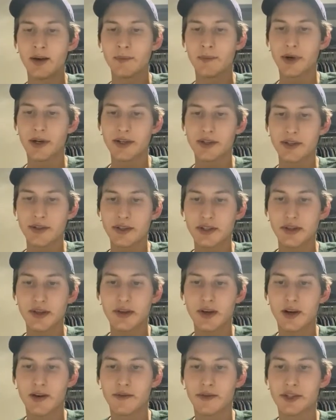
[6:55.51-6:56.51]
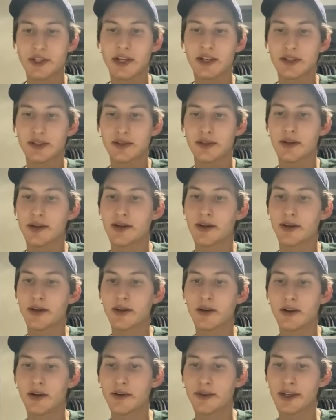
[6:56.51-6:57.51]
By using the conversation log
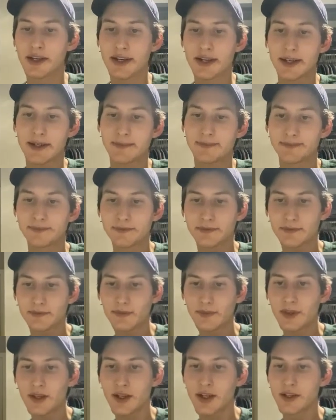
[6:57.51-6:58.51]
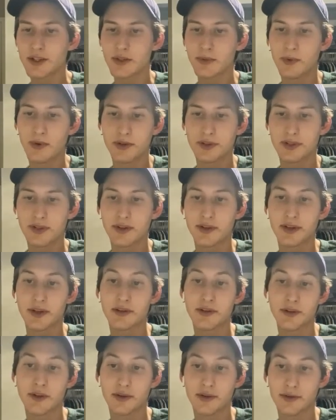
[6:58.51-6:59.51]
on the app, as Huan Tong in
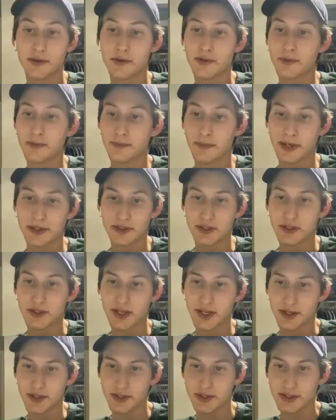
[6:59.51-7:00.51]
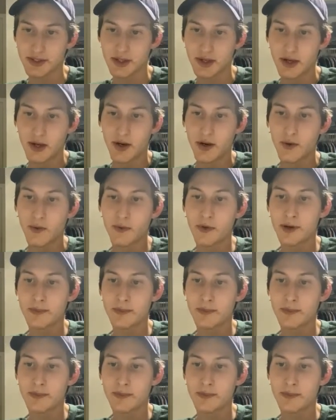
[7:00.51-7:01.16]
her article might suggest, we